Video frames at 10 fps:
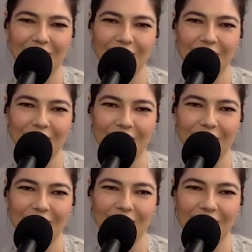
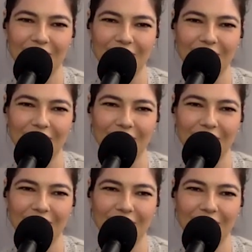
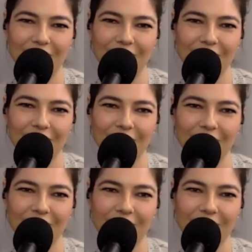
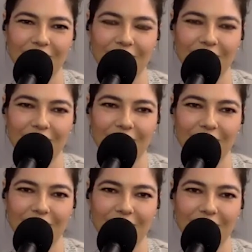
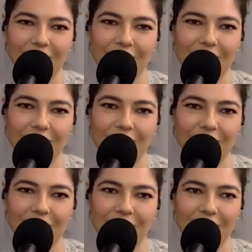
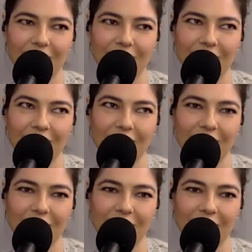
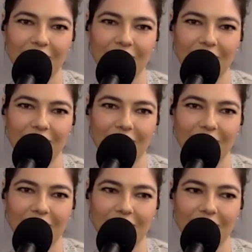
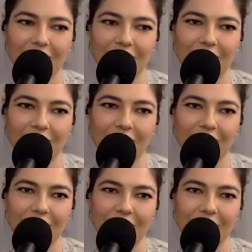
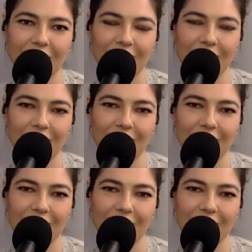The person shown says nothing.